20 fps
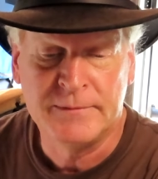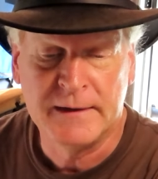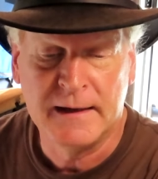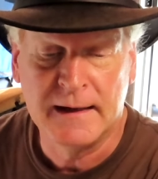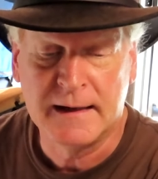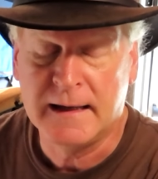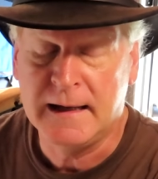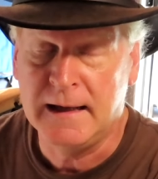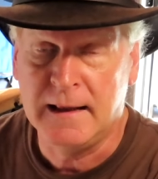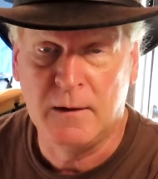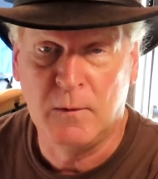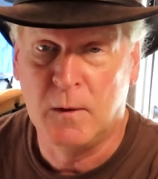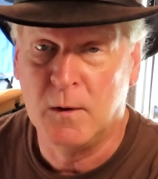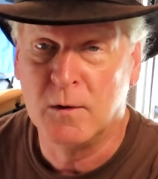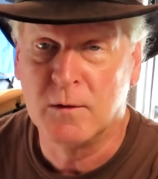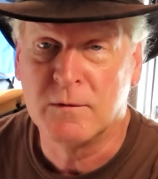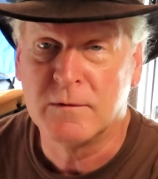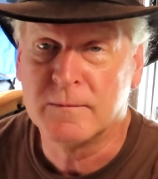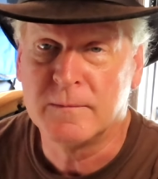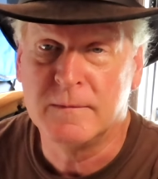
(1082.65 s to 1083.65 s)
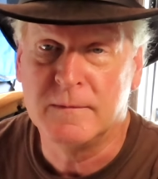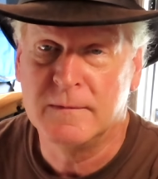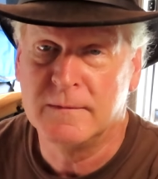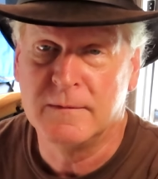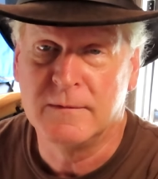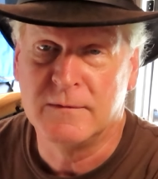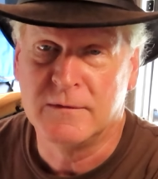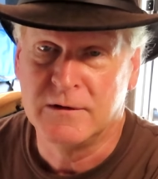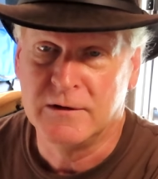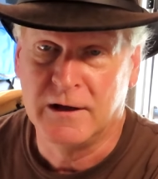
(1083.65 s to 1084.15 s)
Akila
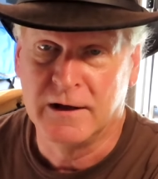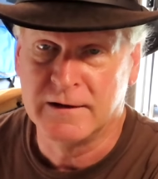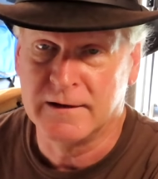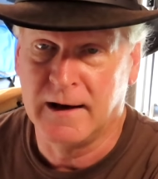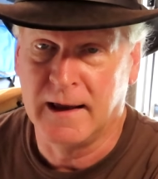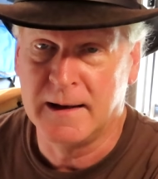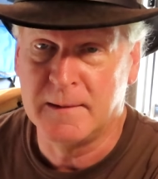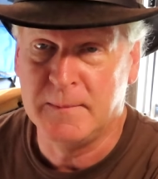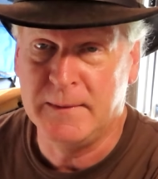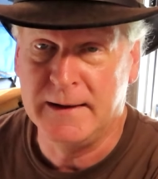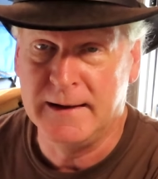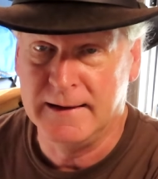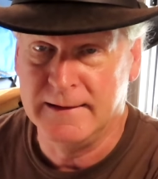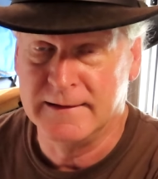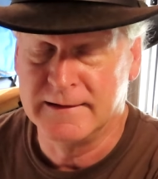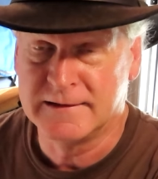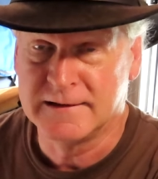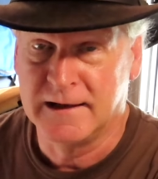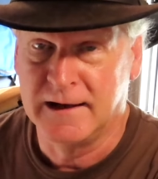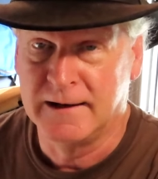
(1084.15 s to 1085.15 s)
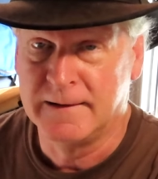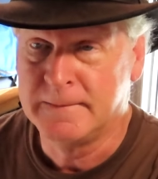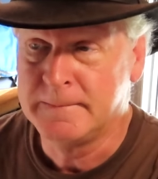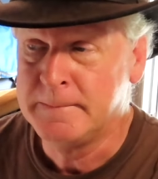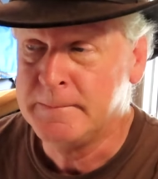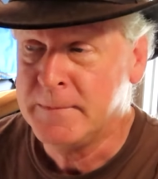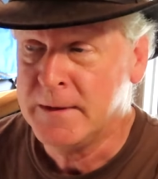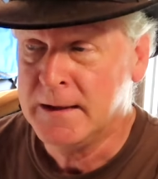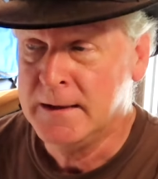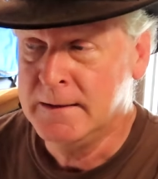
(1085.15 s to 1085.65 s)
doesn't like being in the sun.
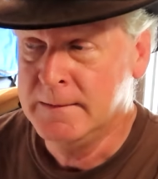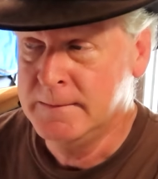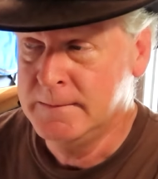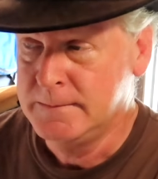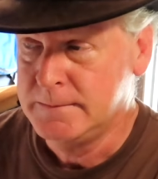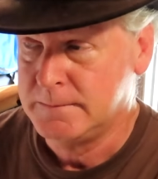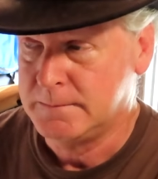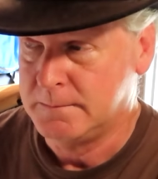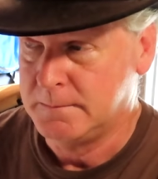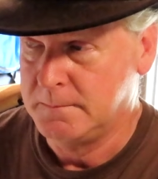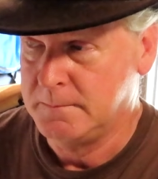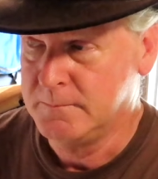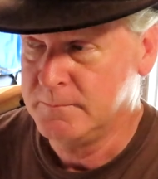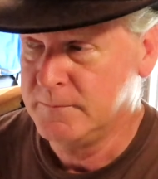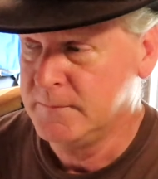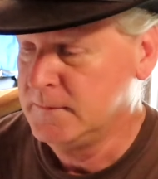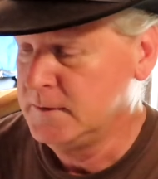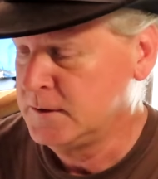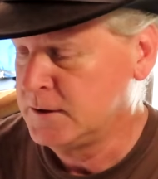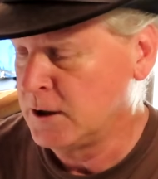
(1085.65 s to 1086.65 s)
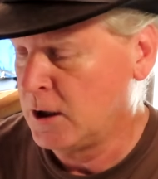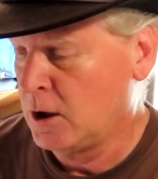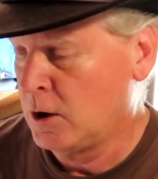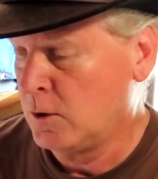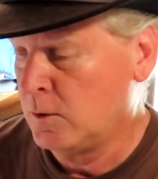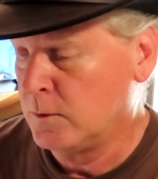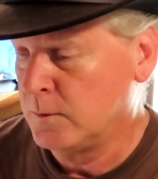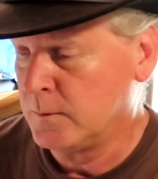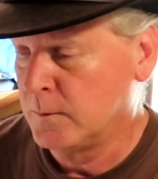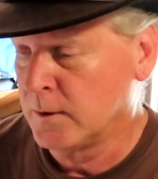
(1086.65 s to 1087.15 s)

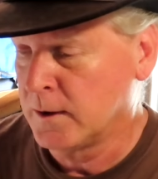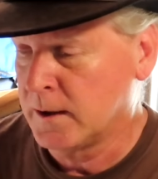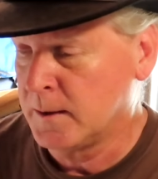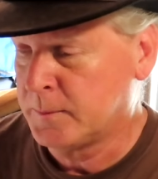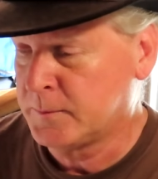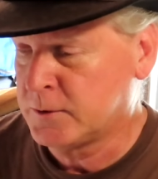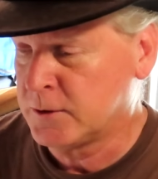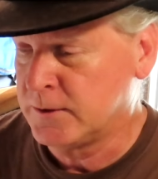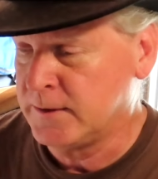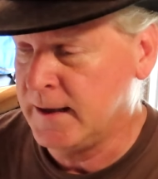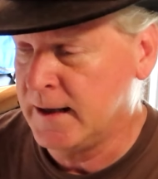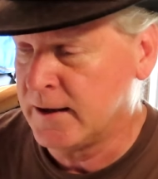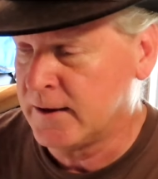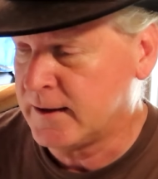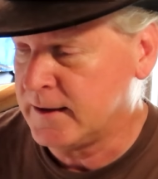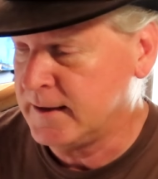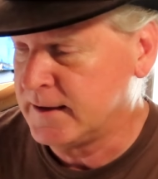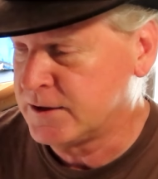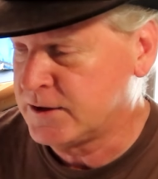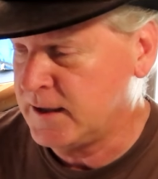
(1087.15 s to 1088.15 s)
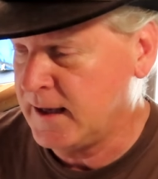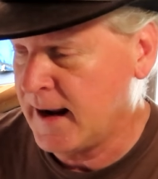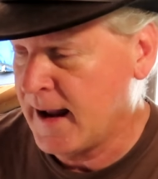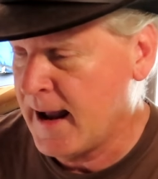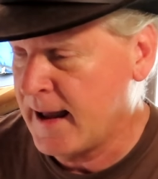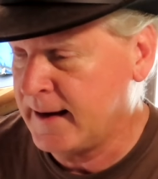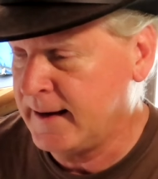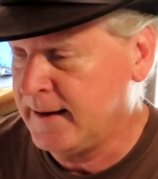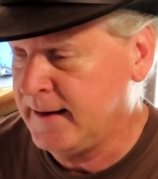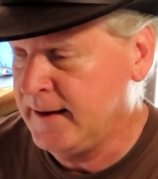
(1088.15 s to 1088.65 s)
So we're going to turn the air conditioning
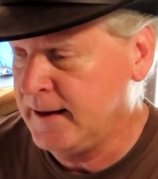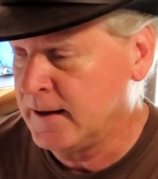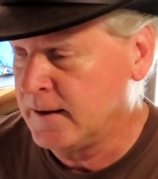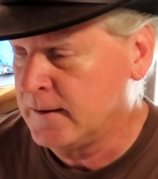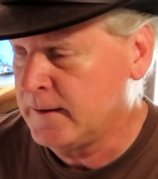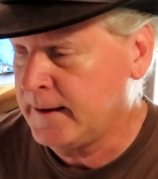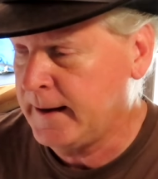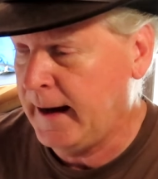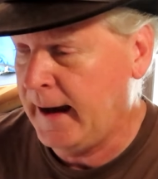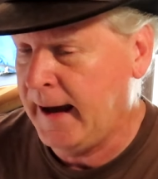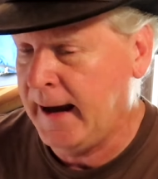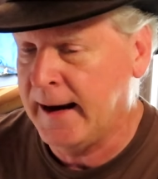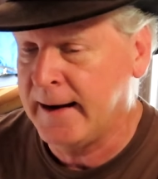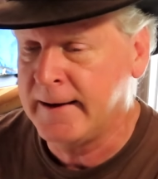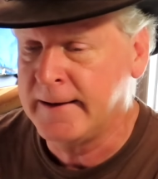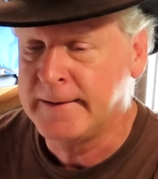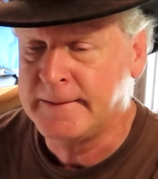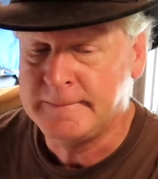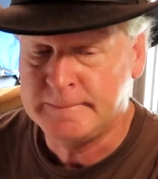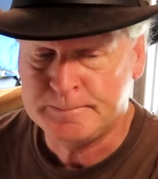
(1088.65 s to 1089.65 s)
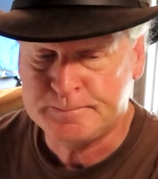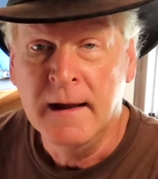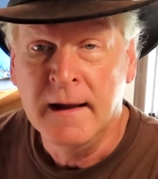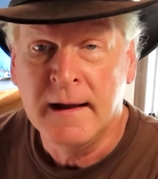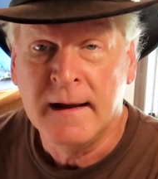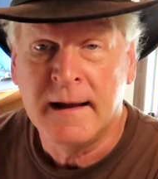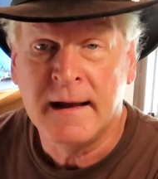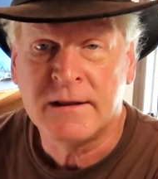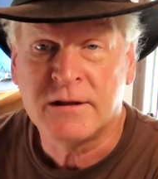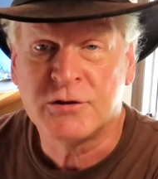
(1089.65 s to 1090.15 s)
on in here and
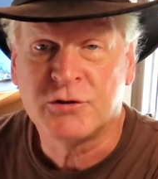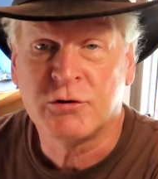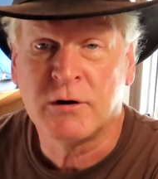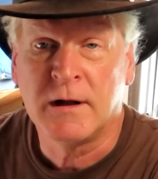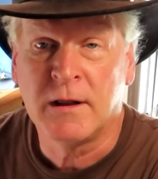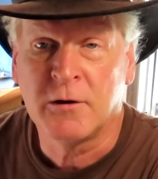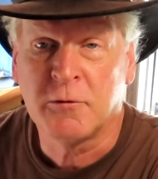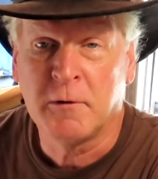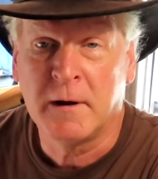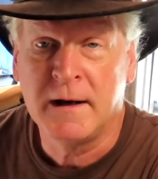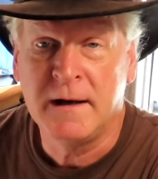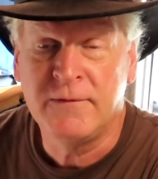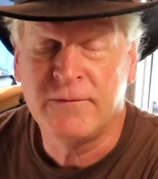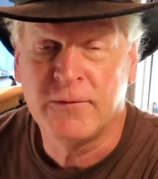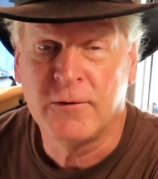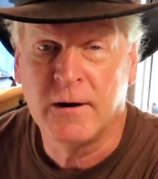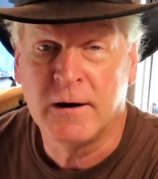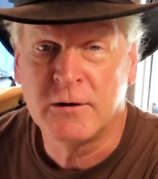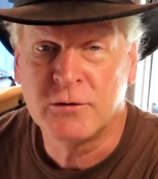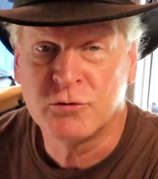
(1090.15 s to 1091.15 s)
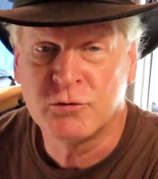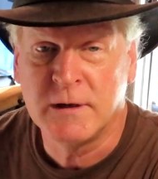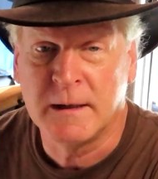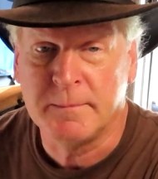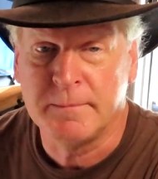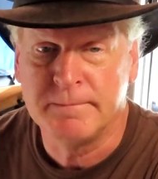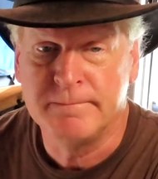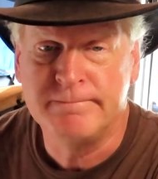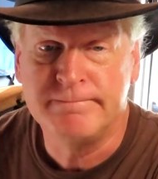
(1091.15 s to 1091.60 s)
get the trailer ready for our trip.